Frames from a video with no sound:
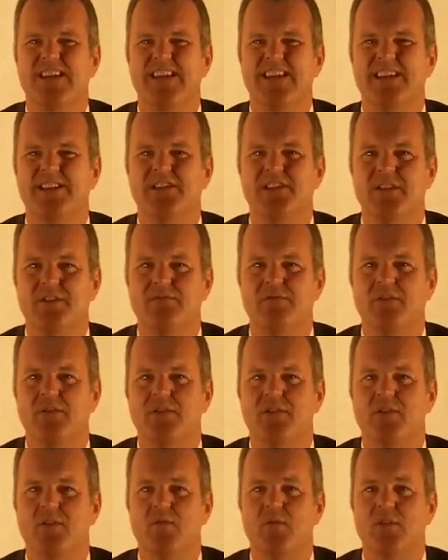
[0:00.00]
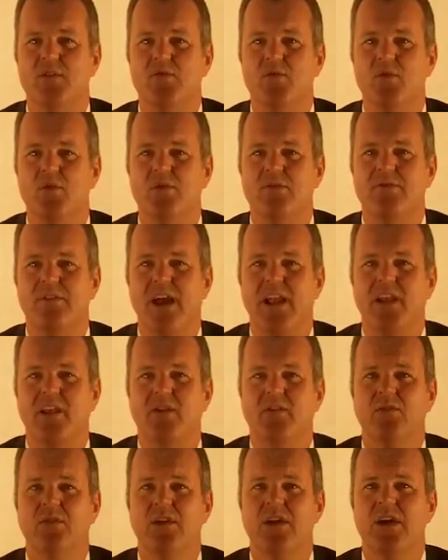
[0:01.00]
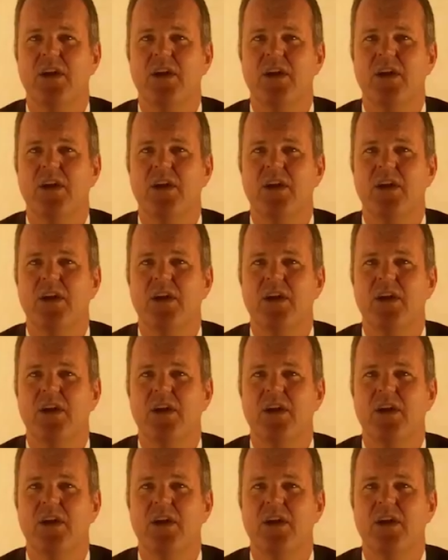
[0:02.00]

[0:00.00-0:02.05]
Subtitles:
is different to the withdrawal value,